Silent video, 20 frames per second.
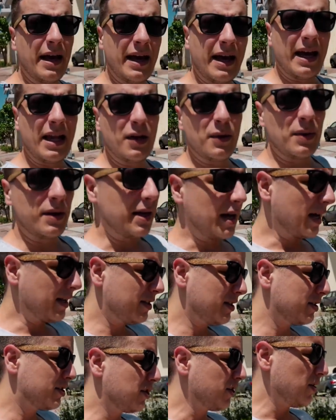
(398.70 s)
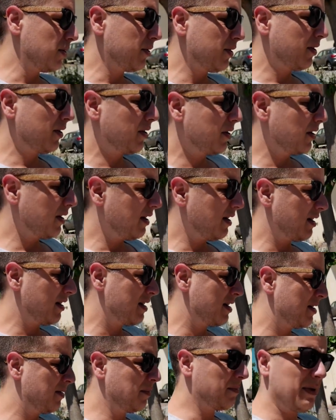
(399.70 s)
Anyway, I just showed her
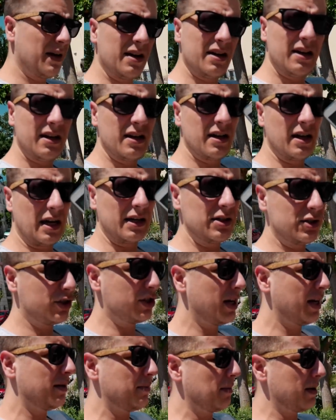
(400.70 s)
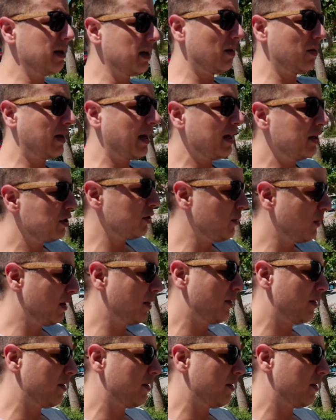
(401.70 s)
I shared my location with